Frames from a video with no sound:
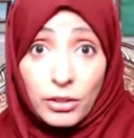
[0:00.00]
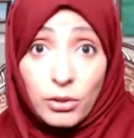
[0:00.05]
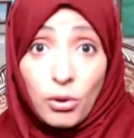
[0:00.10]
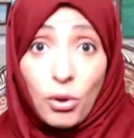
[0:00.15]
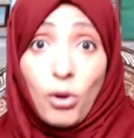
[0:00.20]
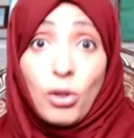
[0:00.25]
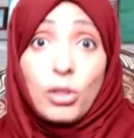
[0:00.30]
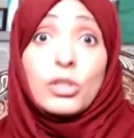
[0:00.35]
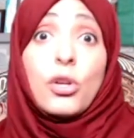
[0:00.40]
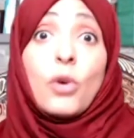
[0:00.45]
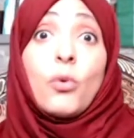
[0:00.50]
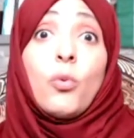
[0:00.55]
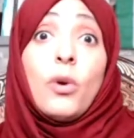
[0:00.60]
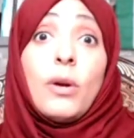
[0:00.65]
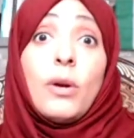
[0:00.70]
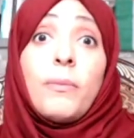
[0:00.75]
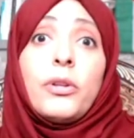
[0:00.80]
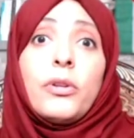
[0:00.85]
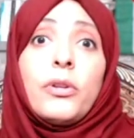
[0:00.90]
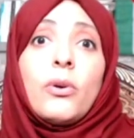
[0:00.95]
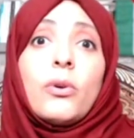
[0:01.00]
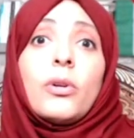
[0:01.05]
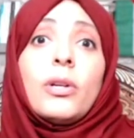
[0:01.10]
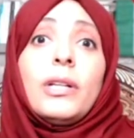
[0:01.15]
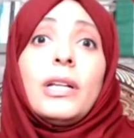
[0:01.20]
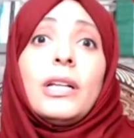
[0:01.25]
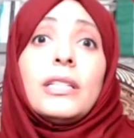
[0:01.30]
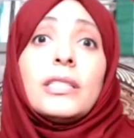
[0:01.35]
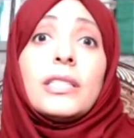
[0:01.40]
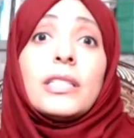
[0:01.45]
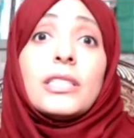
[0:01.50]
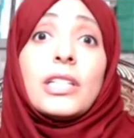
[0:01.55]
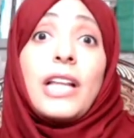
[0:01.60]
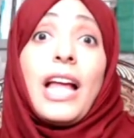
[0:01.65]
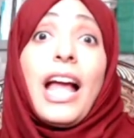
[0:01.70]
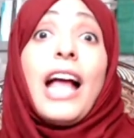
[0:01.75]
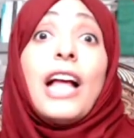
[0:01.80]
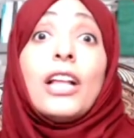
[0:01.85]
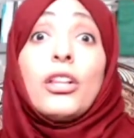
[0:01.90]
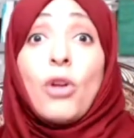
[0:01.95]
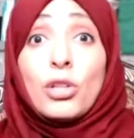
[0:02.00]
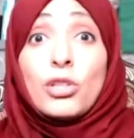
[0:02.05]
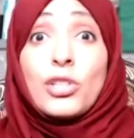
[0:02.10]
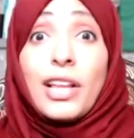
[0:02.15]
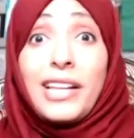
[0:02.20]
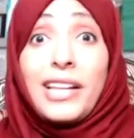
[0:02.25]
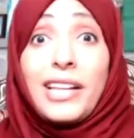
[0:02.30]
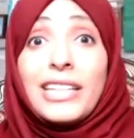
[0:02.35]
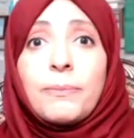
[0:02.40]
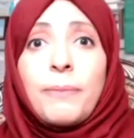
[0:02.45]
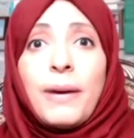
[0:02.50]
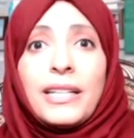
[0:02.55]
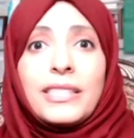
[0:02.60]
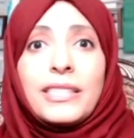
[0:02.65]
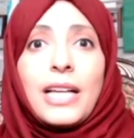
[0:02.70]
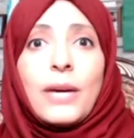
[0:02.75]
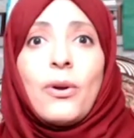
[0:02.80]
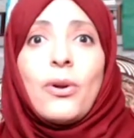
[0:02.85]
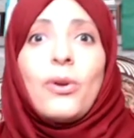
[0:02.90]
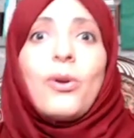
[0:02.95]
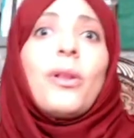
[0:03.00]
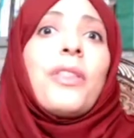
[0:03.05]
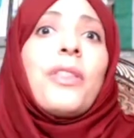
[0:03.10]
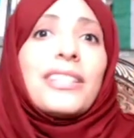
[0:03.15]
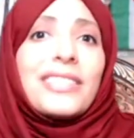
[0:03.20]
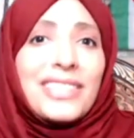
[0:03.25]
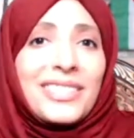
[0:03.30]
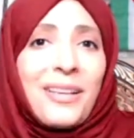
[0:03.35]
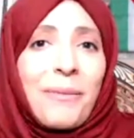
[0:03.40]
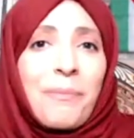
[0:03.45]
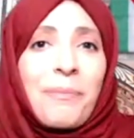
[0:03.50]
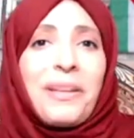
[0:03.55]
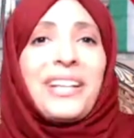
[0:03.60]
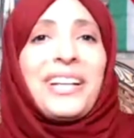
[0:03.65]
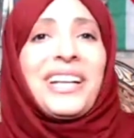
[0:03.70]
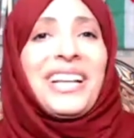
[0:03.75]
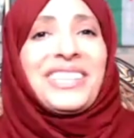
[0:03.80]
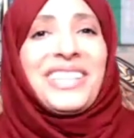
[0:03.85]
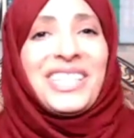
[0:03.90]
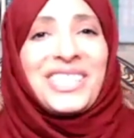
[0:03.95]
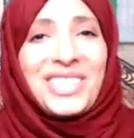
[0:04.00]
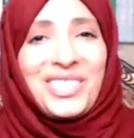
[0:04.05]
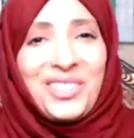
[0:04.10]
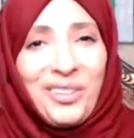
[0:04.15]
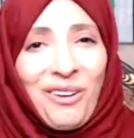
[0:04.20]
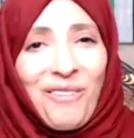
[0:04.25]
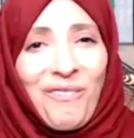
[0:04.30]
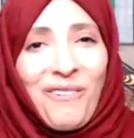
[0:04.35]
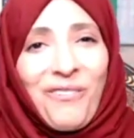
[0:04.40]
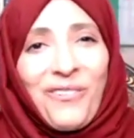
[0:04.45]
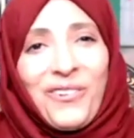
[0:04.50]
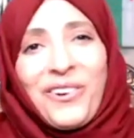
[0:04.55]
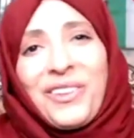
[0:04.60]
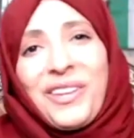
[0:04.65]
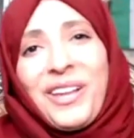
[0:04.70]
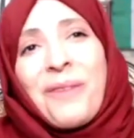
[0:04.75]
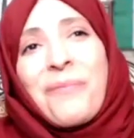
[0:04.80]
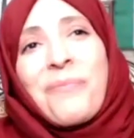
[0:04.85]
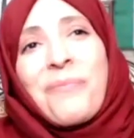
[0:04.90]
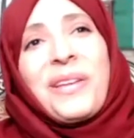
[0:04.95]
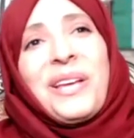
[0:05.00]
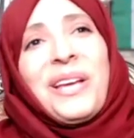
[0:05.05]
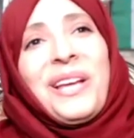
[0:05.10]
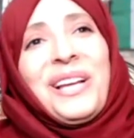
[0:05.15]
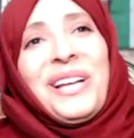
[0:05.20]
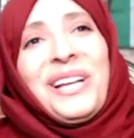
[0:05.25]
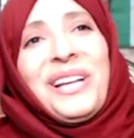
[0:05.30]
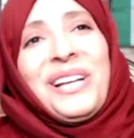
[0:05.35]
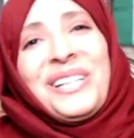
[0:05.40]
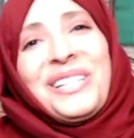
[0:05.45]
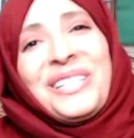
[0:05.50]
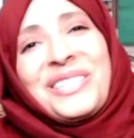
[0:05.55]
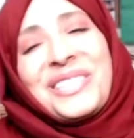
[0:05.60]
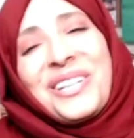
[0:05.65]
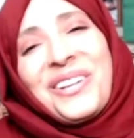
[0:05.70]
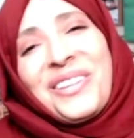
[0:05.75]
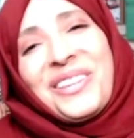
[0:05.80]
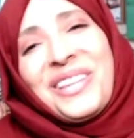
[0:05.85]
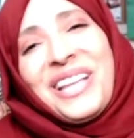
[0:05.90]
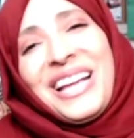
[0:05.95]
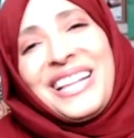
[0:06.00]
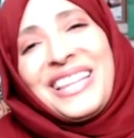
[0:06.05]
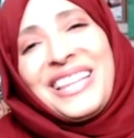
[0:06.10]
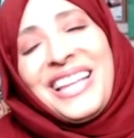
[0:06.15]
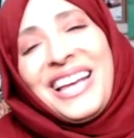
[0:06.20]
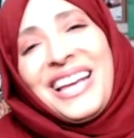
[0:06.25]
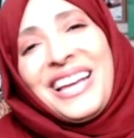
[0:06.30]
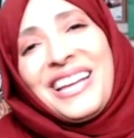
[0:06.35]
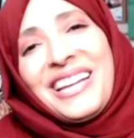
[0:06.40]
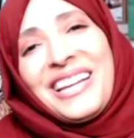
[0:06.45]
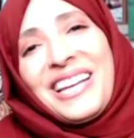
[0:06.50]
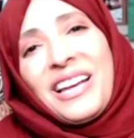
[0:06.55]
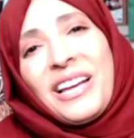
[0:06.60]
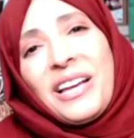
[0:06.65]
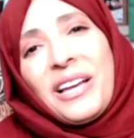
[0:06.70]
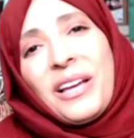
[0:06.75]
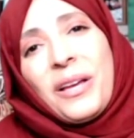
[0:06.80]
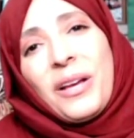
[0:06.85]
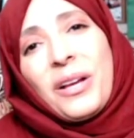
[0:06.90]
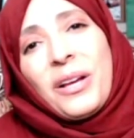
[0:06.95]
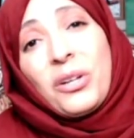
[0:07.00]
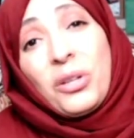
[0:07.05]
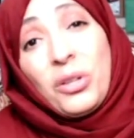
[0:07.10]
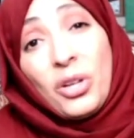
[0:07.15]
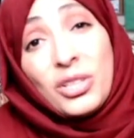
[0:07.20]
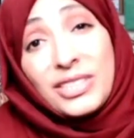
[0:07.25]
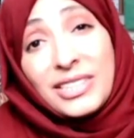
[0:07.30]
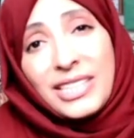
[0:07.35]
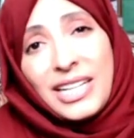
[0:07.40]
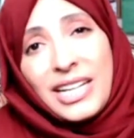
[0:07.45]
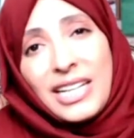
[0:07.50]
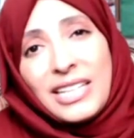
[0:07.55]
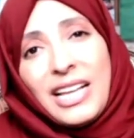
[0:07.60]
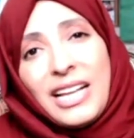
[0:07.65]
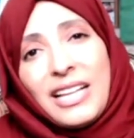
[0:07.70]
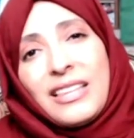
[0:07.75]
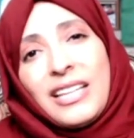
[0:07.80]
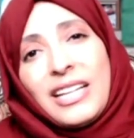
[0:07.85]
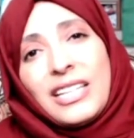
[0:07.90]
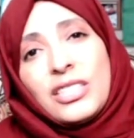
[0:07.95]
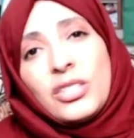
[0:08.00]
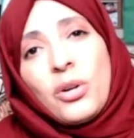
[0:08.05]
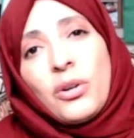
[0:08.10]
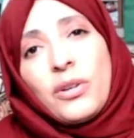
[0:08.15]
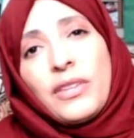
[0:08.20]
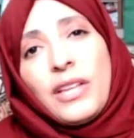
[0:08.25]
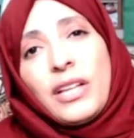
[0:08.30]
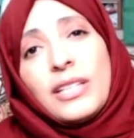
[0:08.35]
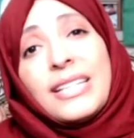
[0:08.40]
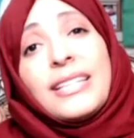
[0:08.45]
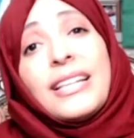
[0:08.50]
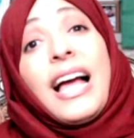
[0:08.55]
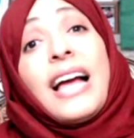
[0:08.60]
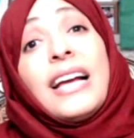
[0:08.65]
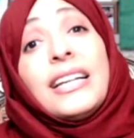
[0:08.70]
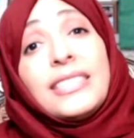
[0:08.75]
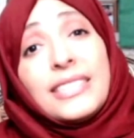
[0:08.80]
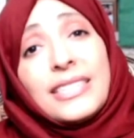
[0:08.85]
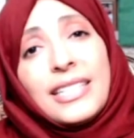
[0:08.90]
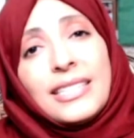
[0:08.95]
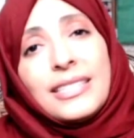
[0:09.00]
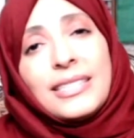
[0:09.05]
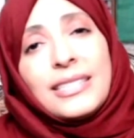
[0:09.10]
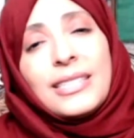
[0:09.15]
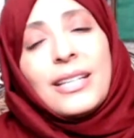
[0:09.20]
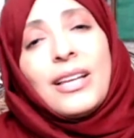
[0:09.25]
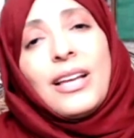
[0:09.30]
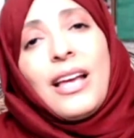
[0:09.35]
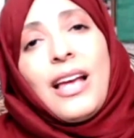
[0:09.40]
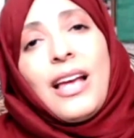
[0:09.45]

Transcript: also women organization, and also led by Tawakkol, that is a big catastrophe for them. So then they closed it and they took the license.